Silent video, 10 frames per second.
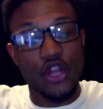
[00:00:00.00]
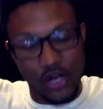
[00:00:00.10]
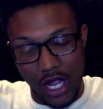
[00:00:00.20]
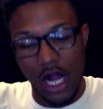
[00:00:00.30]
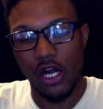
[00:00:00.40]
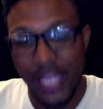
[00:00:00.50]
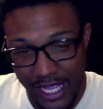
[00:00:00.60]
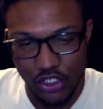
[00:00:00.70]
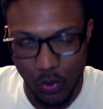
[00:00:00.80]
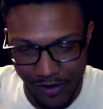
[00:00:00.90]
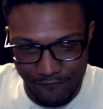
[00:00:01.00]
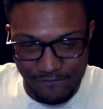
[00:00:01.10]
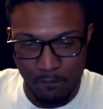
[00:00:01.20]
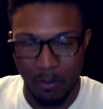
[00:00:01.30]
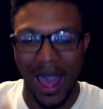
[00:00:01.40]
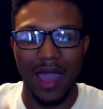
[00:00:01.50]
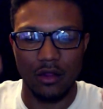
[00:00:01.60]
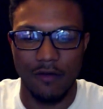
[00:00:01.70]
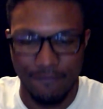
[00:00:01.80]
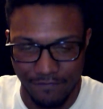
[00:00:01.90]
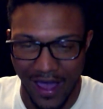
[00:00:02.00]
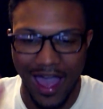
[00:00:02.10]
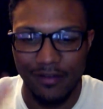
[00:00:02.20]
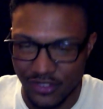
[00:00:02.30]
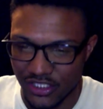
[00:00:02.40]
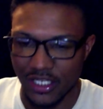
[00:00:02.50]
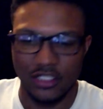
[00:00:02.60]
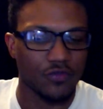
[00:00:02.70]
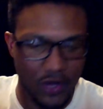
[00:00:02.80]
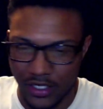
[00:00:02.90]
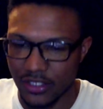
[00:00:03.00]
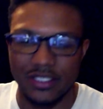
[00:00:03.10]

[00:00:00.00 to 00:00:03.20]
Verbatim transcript: Their gargantuan pile of 5, 6 fucking